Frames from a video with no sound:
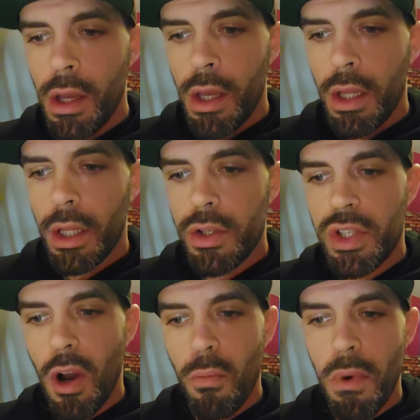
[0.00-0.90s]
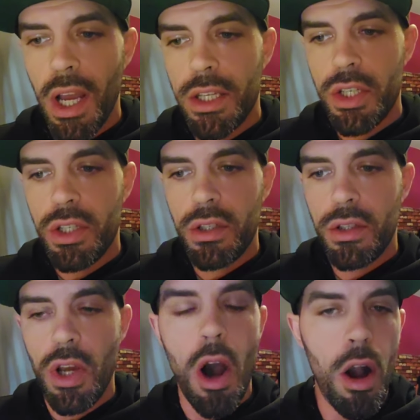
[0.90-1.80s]
There's so much
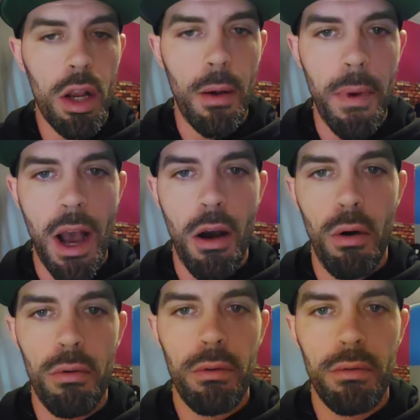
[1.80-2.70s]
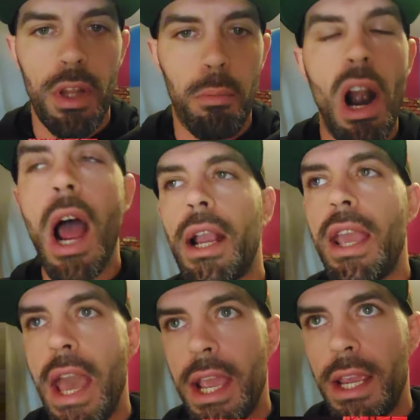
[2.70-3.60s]
talk about the Brock
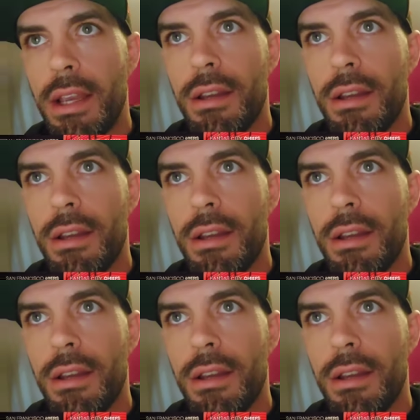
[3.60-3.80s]
hate